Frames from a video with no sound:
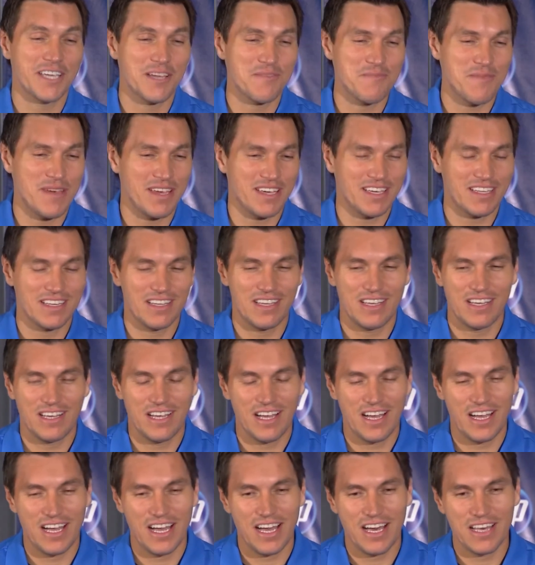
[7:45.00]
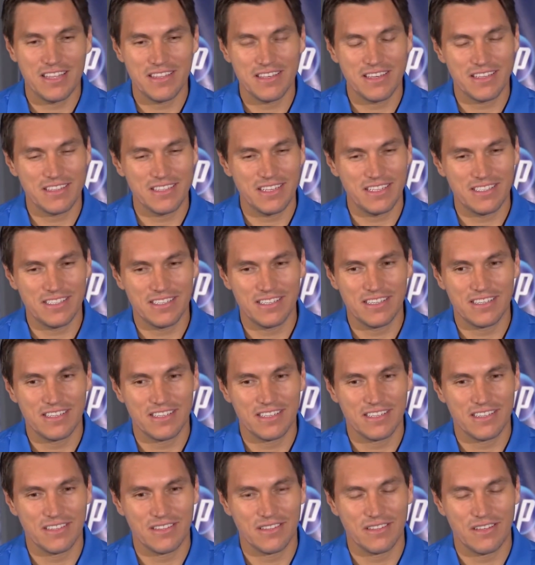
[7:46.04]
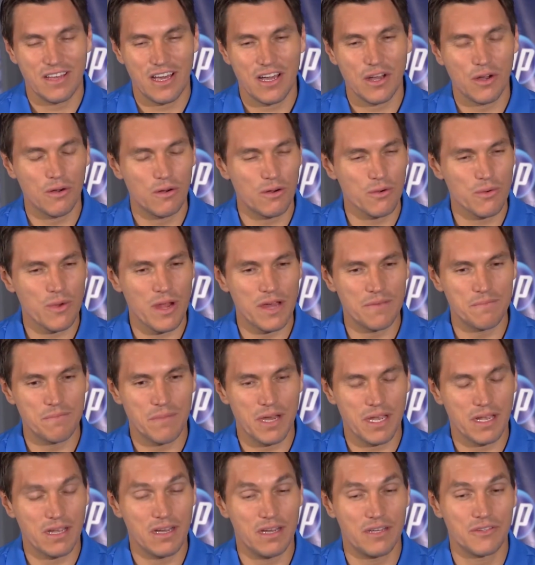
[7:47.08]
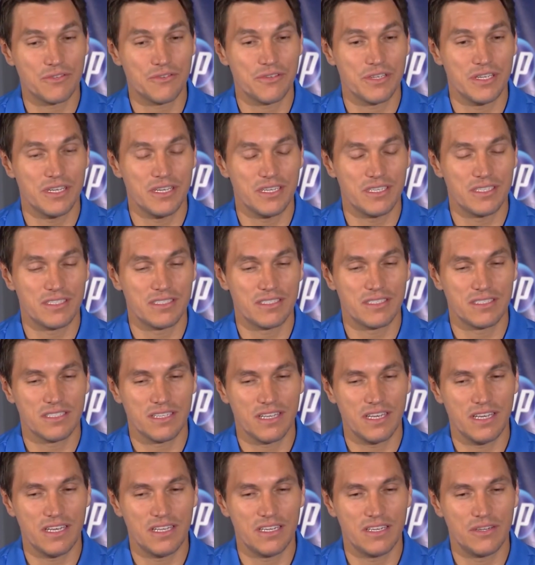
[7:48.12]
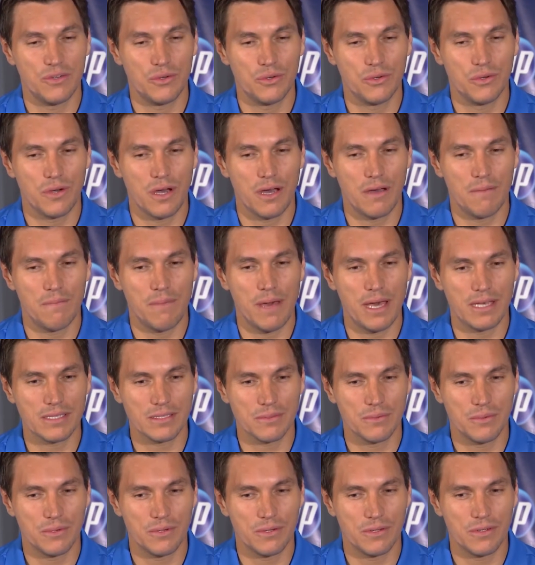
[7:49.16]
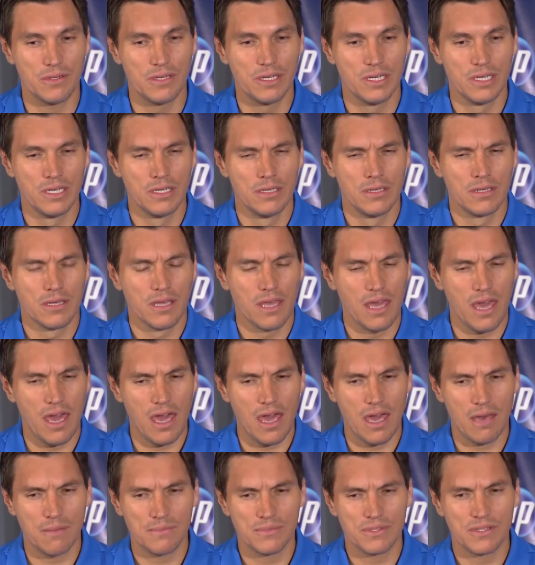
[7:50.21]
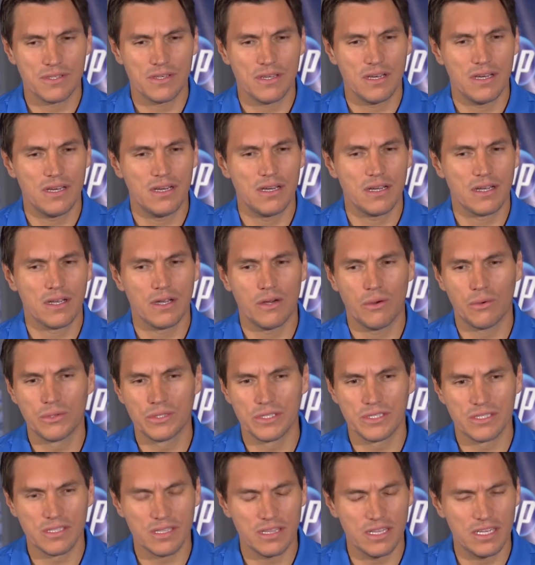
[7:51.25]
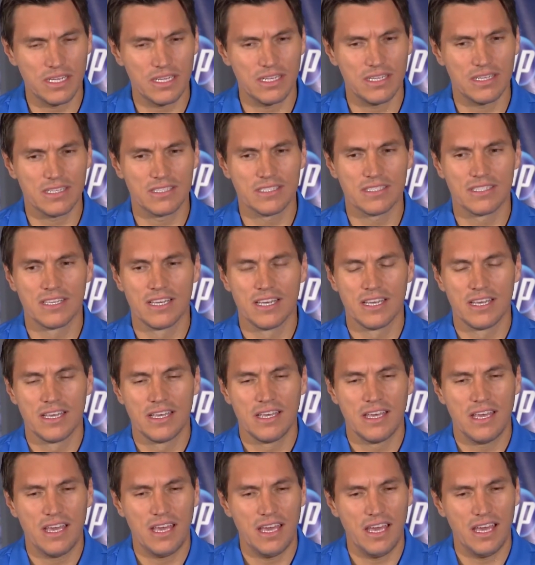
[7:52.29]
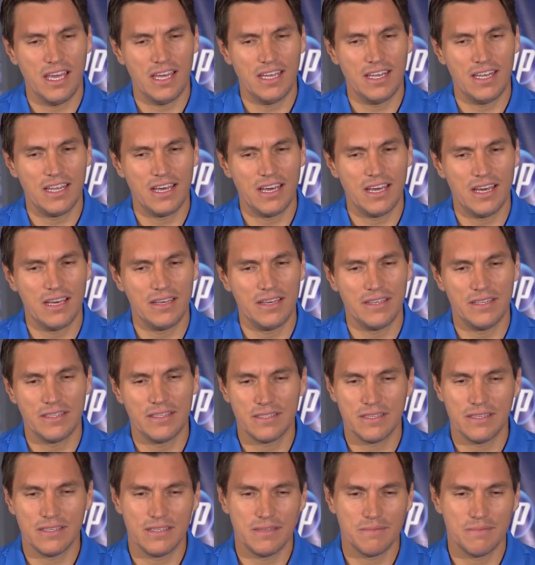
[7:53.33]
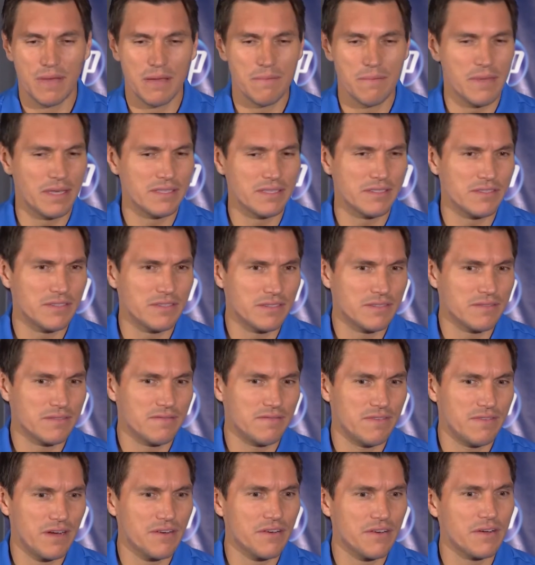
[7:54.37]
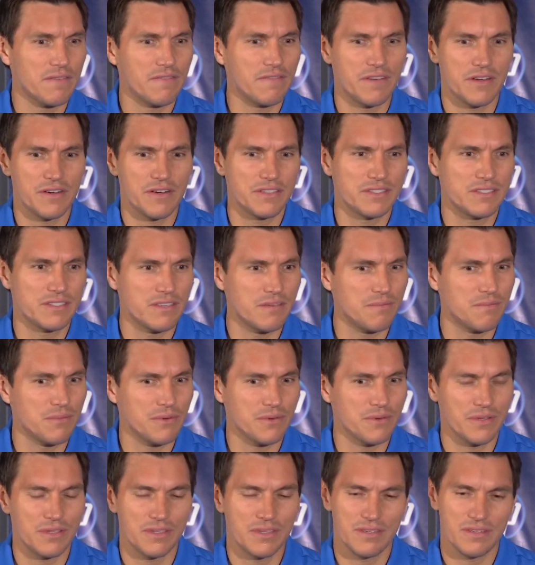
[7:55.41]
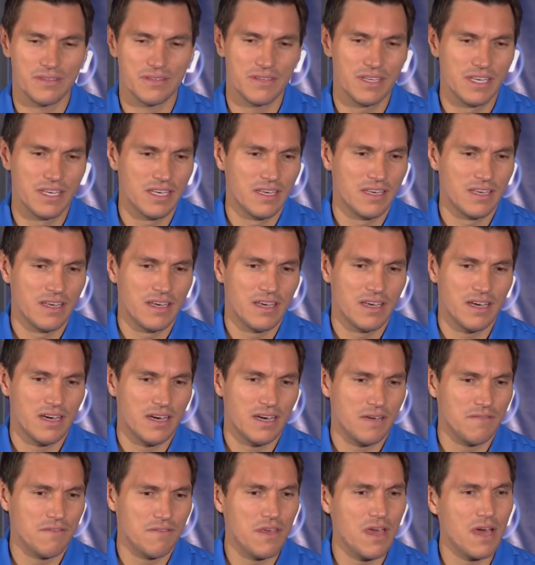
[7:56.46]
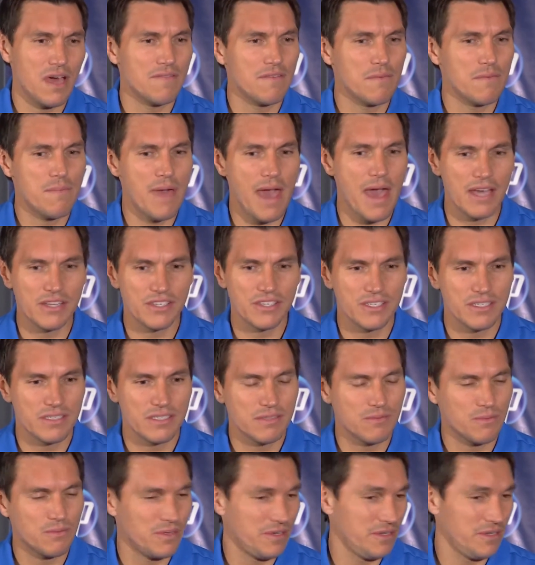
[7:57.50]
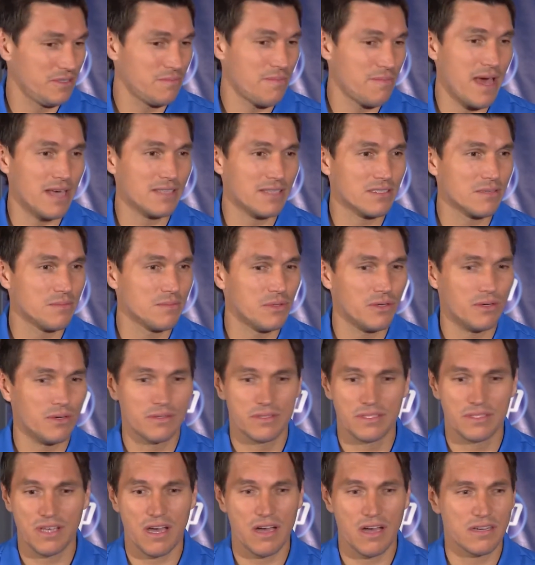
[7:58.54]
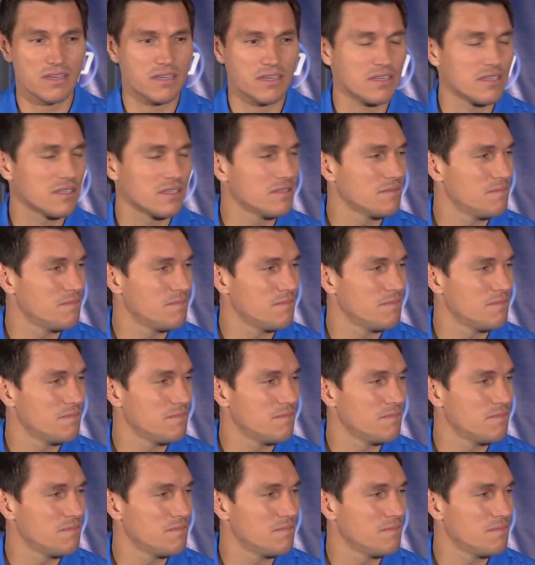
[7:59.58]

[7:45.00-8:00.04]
can make it. I think that I go around my country and do basketball camps, coaches clinics, and my message is very, very simple. If you have the passion, whether it's basketball, soccer,